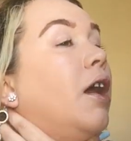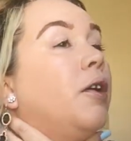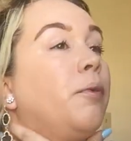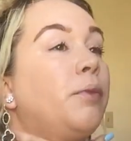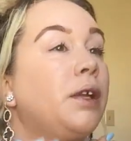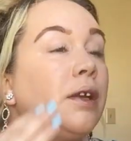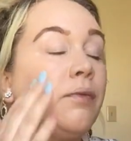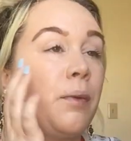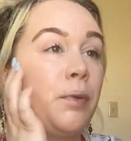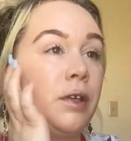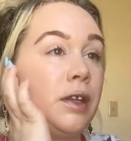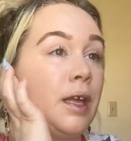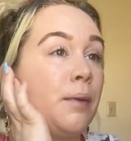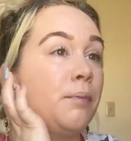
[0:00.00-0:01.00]
I don't believe I
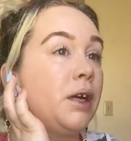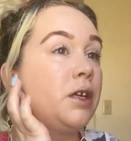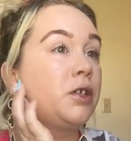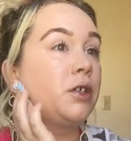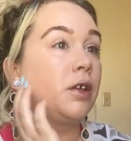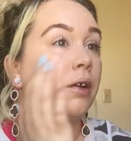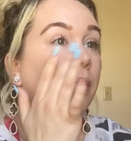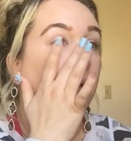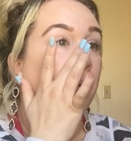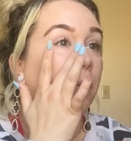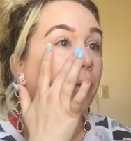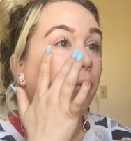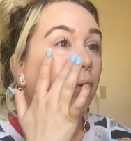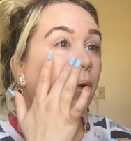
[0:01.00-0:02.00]
put that much though.
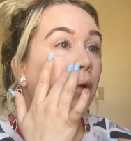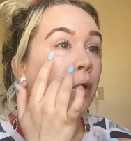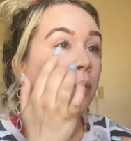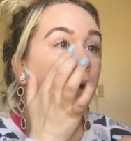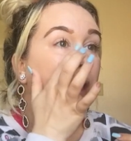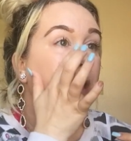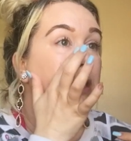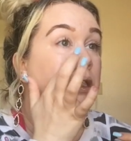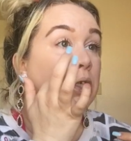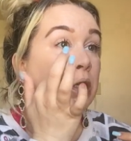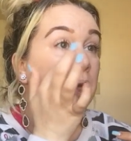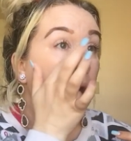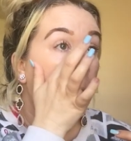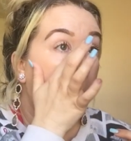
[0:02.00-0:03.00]
Before, when I used to
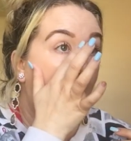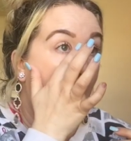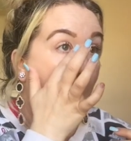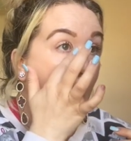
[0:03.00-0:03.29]
do it,